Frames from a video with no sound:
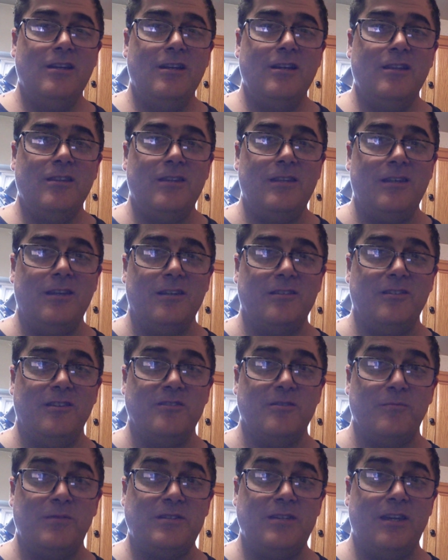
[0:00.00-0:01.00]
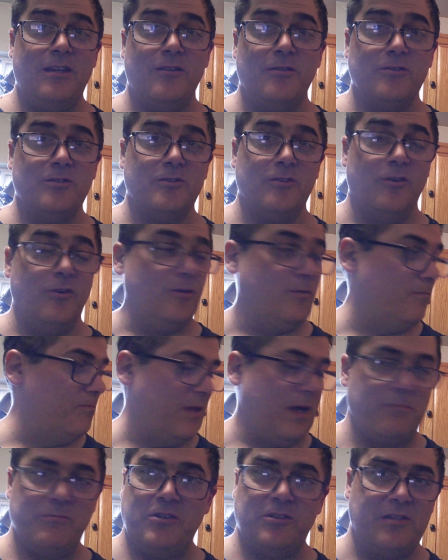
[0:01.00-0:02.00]
the seasoned potatoes, so
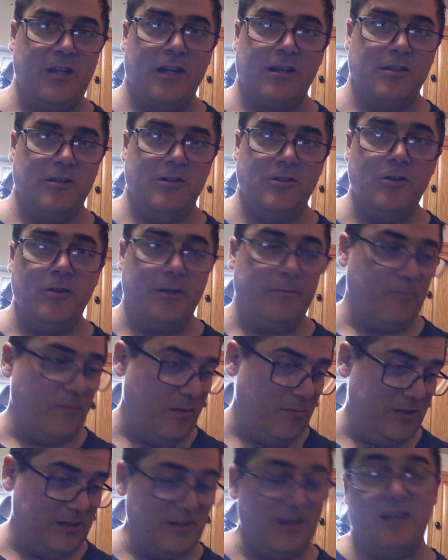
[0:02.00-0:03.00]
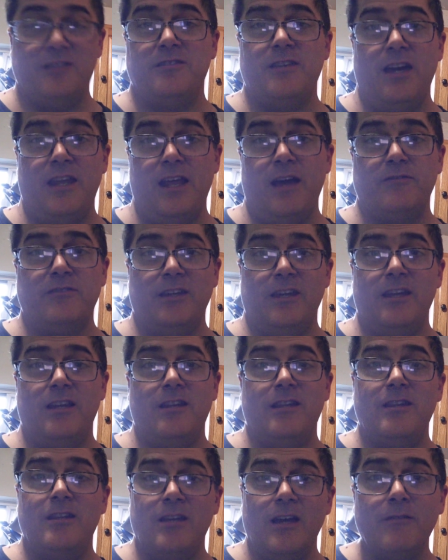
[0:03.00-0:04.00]
I'm just not going to do it. And besides, I'd have to get it
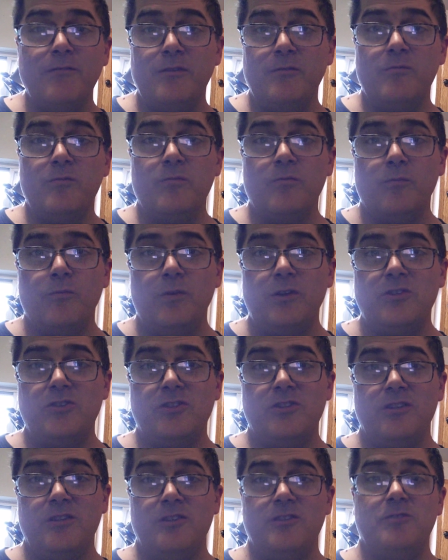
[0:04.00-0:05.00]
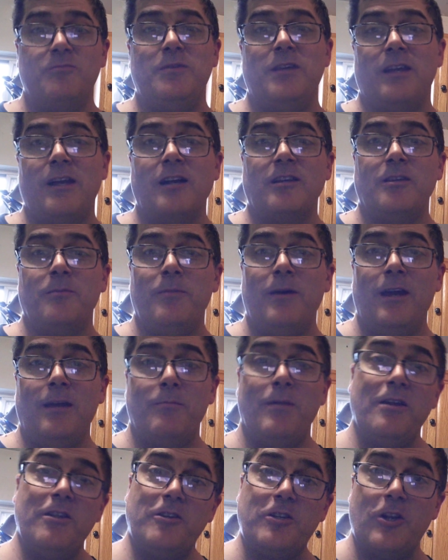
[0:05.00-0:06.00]
in the oven, which is being occupied
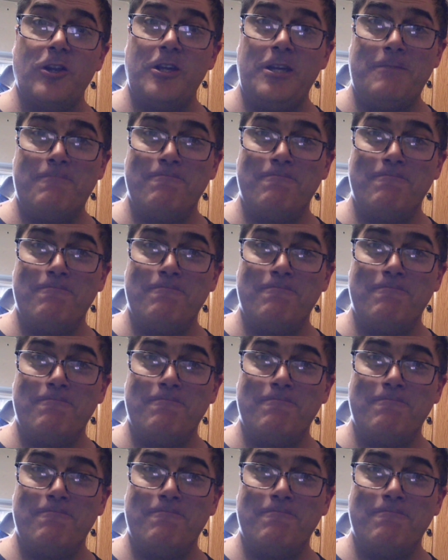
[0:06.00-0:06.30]
by the turkey.